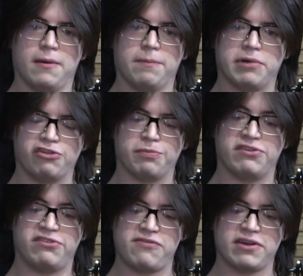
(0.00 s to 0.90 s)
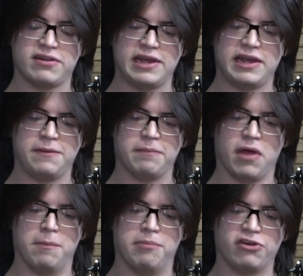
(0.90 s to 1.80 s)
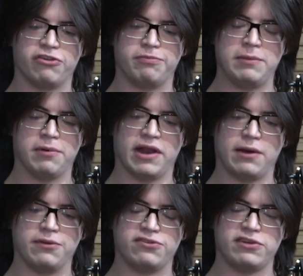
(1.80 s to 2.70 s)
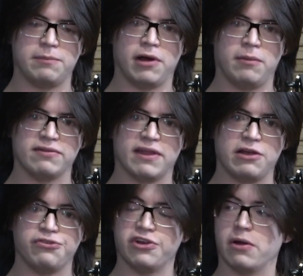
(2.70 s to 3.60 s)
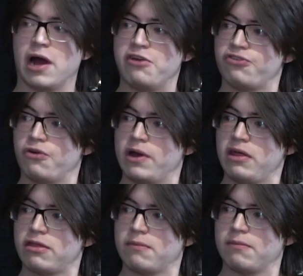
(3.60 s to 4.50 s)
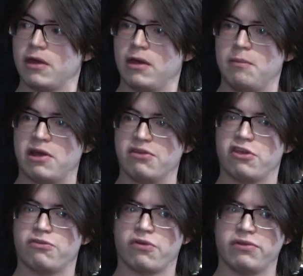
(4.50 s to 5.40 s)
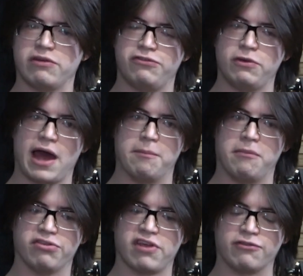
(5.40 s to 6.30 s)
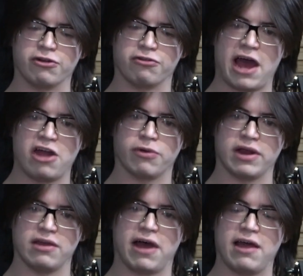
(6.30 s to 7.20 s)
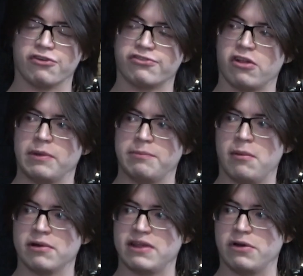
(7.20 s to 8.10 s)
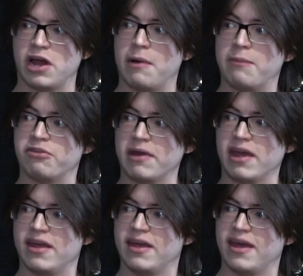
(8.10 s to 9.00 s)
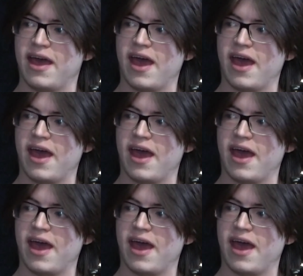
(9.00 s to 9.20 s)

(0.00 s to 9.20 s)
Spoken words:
But specifically, a bunch of people that I would see in public that I used to go to high school with, because this was only a few months after graduating. If I ever saw them in public, they would come up to me and